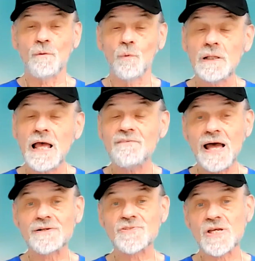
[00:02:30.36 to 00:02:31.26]
I will
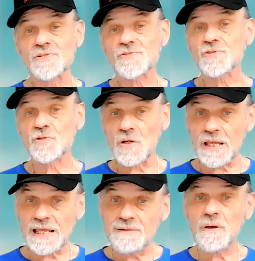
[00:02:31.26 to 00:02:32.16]
have access
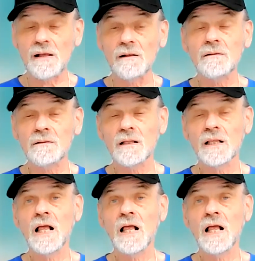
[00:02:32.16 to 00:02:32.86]
to email